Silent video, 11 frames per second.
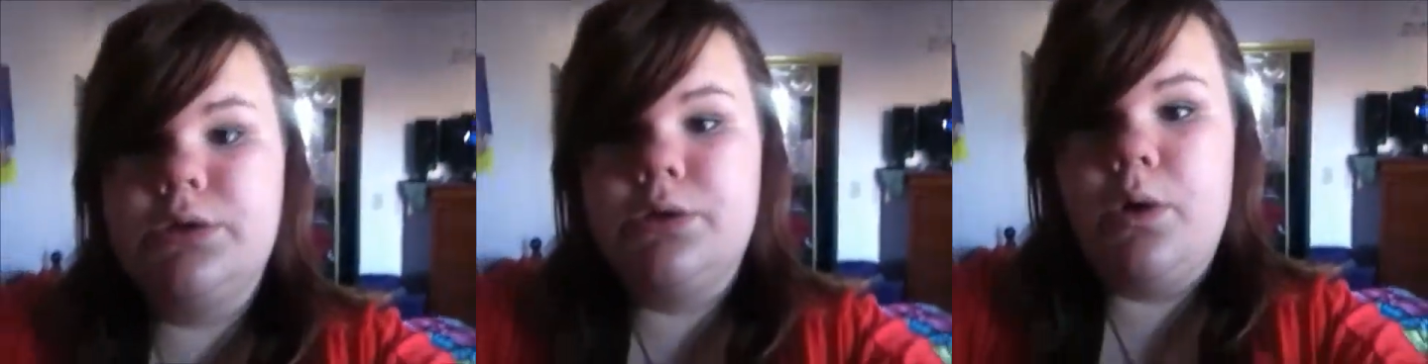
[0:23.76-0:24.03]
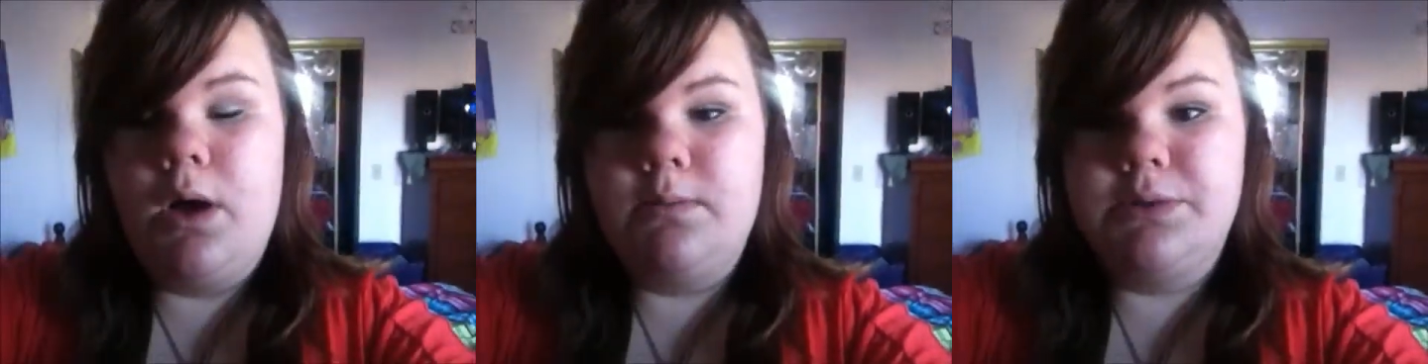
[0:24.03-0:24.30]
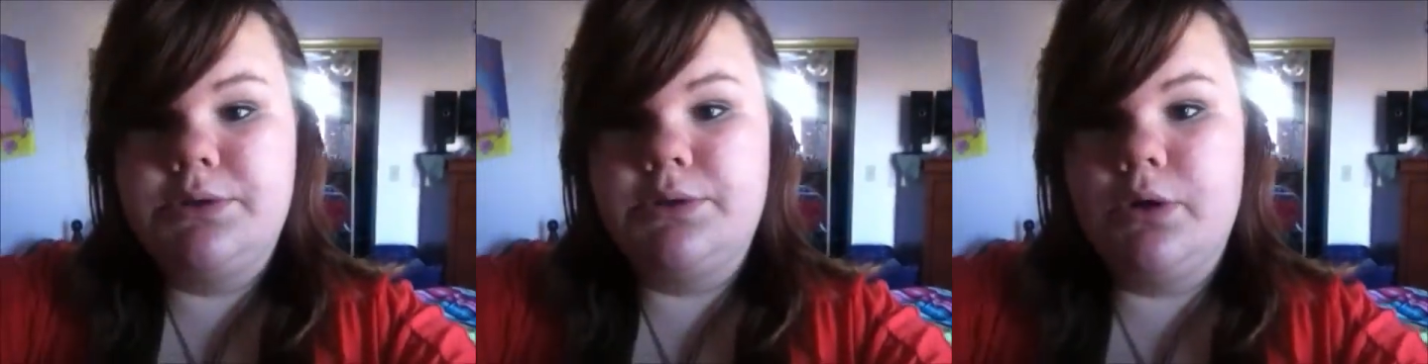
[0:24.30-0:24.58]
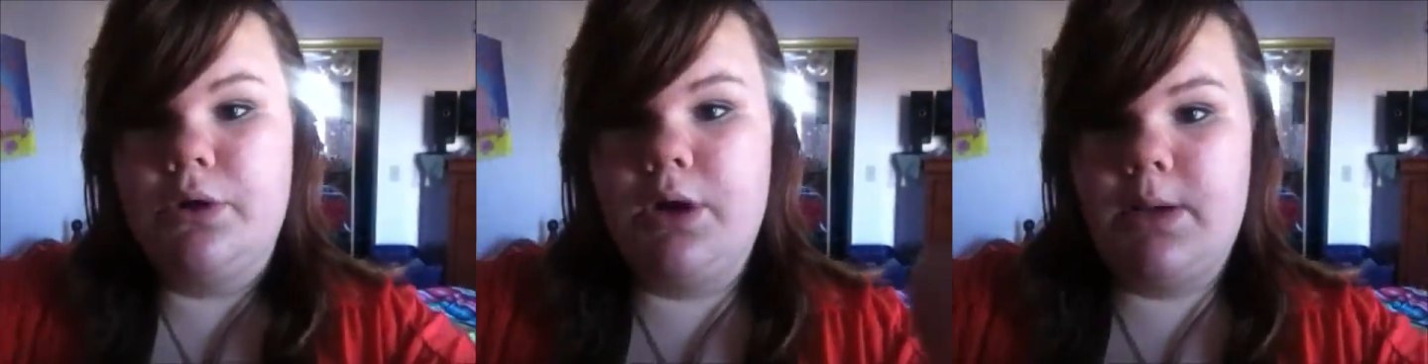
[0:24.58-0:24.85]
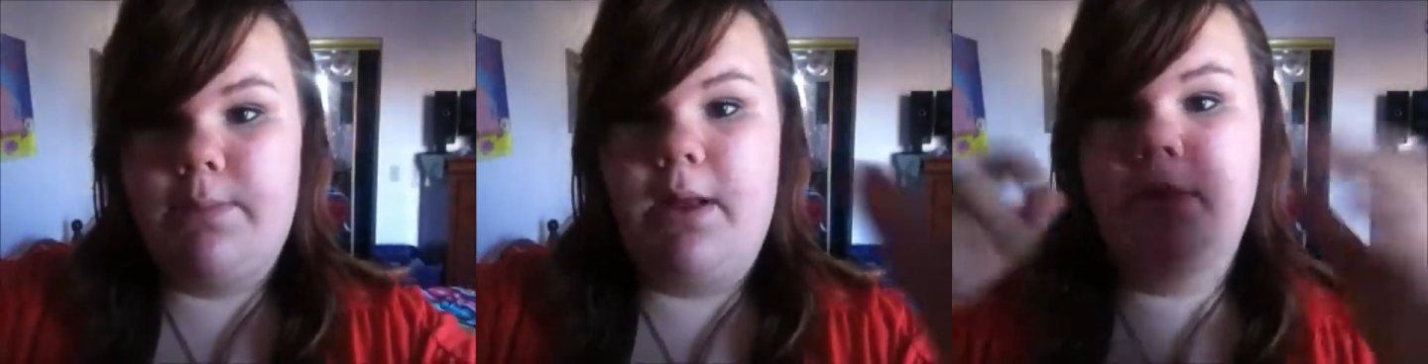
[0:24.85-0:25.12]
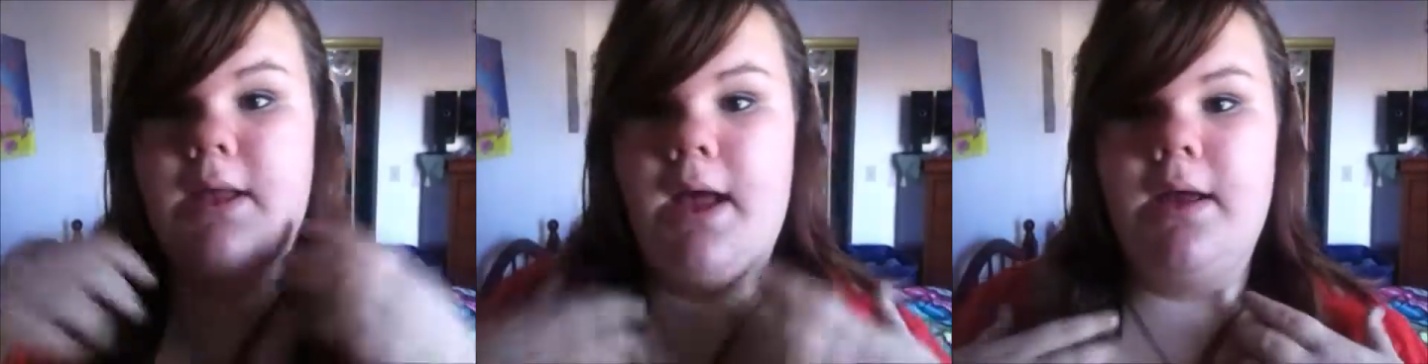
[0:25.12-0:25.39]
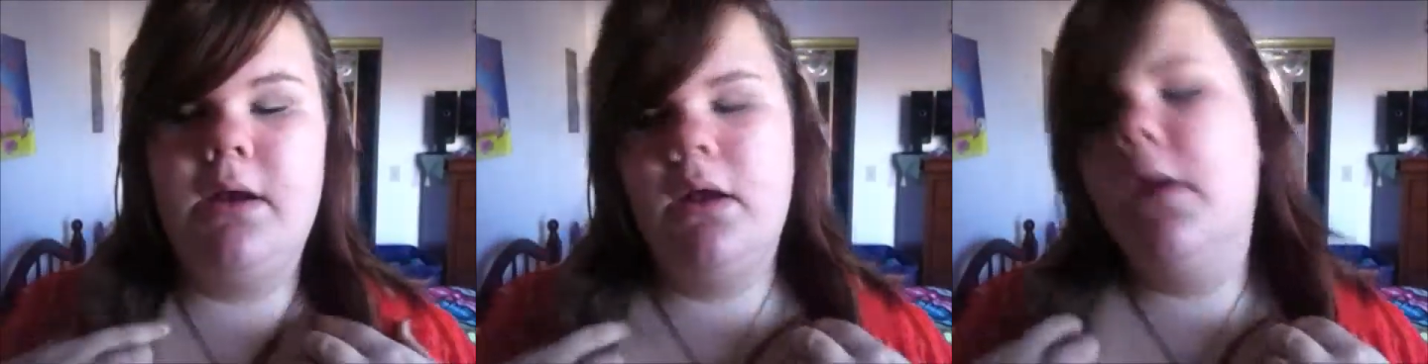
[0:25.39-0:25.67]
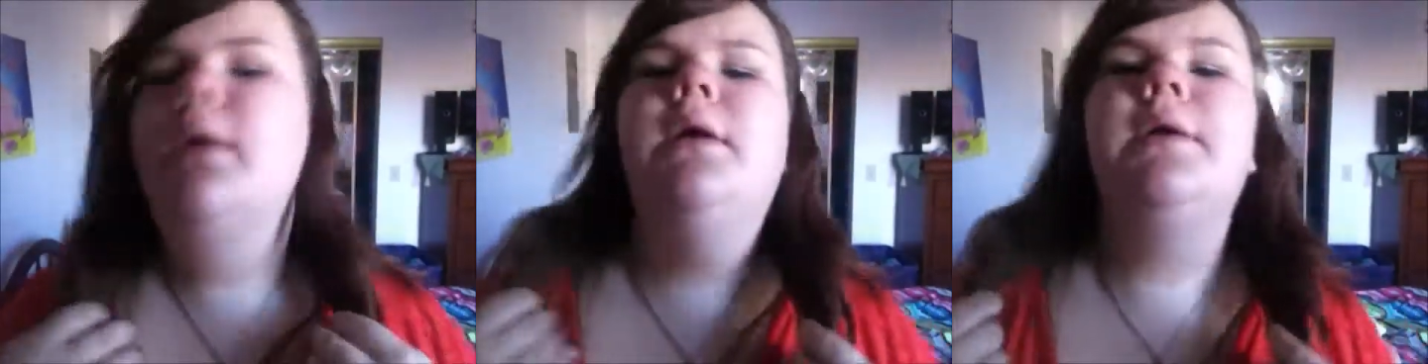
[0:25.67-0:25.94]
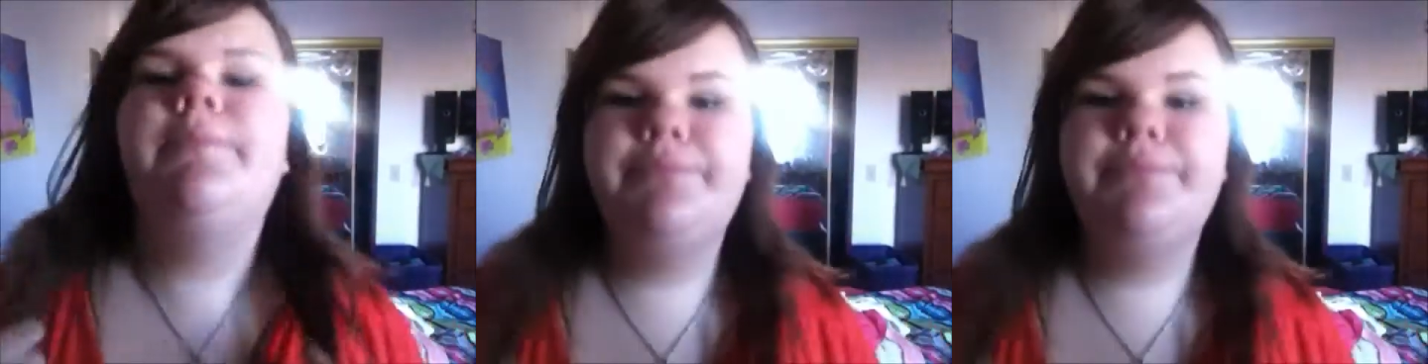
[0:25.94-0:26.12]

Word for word: so I'm sorry about that.